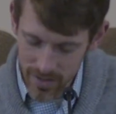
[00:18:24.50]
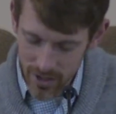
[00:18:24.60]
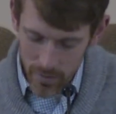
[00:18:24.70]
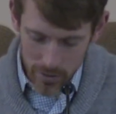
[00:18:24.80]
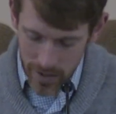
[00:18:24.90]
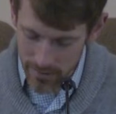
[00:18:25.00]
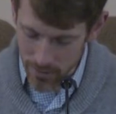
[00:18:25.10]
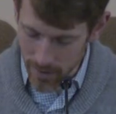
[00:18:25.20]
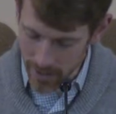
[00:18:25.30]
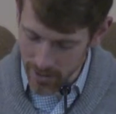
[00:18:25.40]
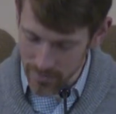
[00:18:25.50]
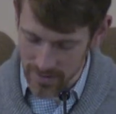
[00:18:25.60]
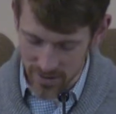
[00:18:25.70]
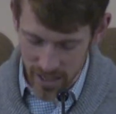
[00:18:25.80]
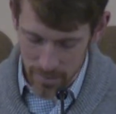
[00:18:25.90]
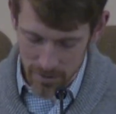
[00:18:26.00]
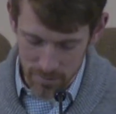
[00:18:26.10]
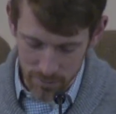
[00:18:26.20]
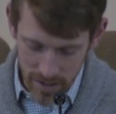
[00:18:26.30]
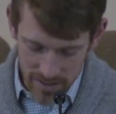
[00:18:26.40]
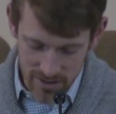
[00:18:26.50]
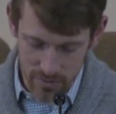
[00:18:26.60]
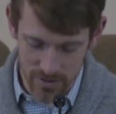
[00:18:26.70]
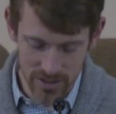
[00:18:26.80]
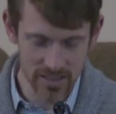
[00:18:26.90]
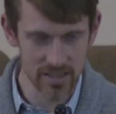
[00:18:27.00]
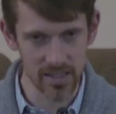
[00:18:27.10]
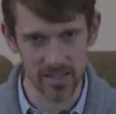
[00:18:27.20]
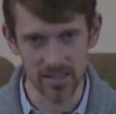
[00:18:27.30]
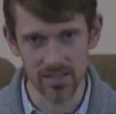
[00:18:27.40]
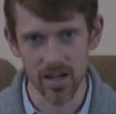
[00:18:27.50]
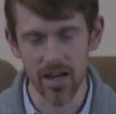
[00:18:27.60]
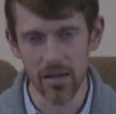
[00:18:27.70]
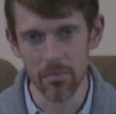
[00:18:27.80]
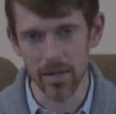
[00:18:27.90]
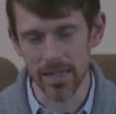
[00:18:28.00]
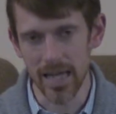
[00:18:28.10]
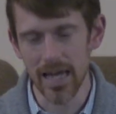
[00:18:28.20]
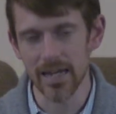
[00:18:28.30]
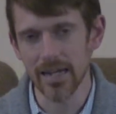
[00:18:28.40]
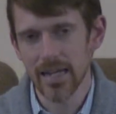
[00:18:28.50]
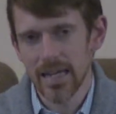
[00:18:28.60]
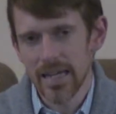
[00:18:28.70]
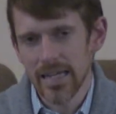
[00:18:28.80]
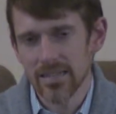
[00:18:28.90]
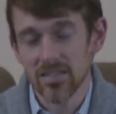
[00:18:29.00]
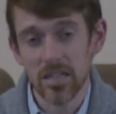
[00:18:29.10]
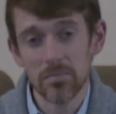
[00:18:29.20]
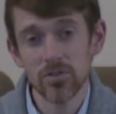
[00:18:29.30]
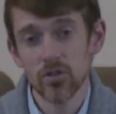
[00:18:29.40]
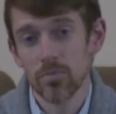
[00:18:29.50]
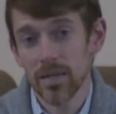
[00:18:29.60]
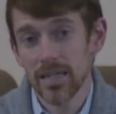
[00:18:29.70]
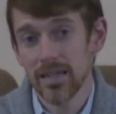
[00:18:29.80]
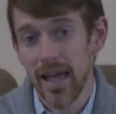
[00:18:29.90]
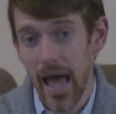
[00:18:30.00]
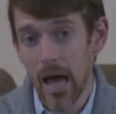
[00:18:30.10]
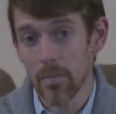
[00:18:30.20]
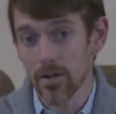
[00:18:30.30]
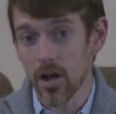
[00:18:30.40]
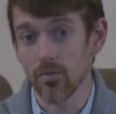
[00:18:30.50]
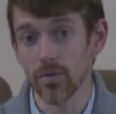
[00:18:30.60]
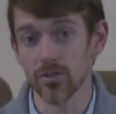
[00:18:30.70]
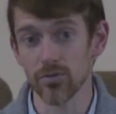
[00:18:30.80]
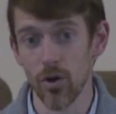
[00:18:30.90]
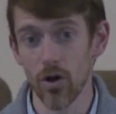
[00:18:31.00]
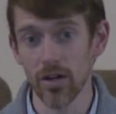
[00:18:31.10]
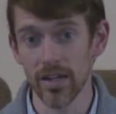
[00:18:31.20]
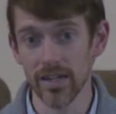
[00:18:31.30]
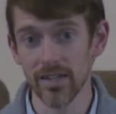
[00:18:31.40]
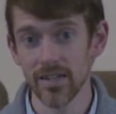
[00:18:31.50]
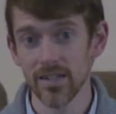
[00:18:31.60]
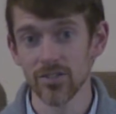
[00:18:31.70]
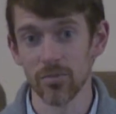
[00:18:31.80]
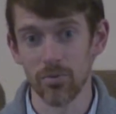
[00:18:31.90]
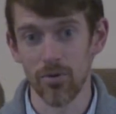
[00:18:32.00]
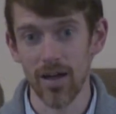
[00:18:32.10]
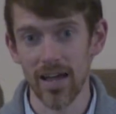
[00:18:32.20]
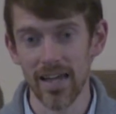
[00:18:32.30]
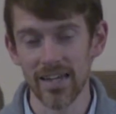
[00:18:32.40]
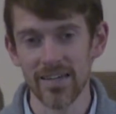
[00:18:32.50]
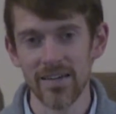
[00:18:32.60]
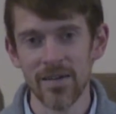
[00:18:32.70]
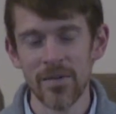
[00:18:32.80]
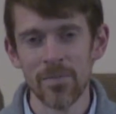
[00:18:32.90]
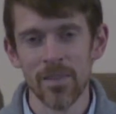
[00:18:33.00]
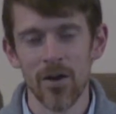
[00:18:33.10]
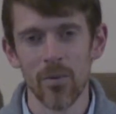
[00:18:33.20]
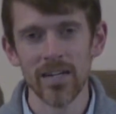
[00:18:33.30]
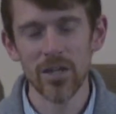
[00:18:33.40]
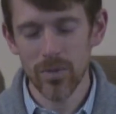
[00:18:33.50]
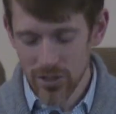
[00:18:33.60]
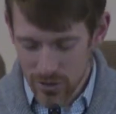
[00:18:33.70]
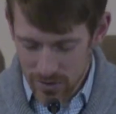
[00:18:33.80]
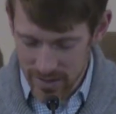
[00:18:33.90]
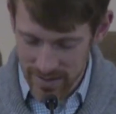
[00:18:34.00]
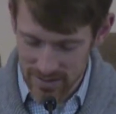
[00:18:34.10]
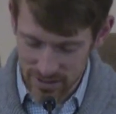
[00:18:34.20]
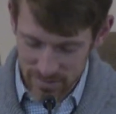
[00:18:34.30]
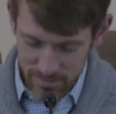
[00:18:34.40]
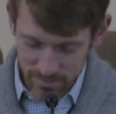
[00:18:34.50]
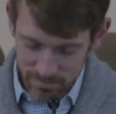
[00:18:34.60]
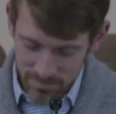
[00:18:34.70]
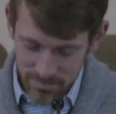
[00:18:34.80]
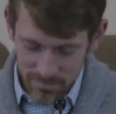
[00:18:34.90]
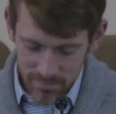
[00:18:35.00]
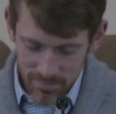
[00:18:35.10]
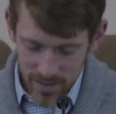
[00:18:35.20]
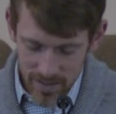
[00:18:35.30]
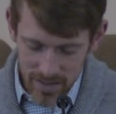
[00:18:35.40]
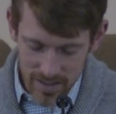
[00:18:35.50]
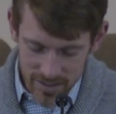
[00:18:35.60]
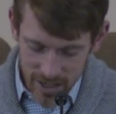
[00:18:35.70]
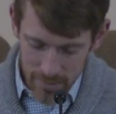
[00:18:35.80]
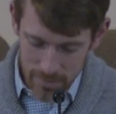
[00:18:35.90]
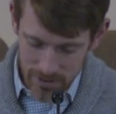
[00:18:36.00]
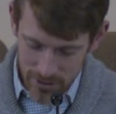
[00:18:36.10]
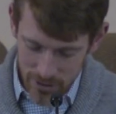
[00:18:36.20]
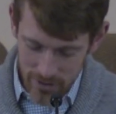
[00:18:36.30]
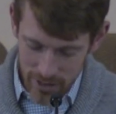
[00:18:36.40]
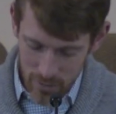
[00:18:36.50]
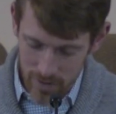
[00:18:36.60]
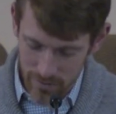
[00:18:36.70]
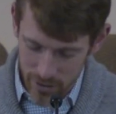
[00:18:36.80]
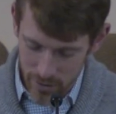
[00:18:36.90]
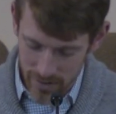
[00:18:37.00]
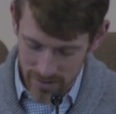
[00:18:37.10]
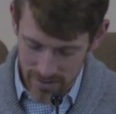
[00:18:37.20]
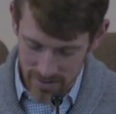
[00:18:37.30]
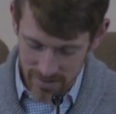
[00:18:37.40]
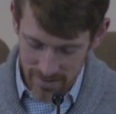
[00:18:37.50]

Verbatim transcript: We don't have the record of the disciples' presence with Jesus at this time, but again, he seems to be in the habit of withdrawing to pray. And when he would do this, the disciples certainly would have noticed.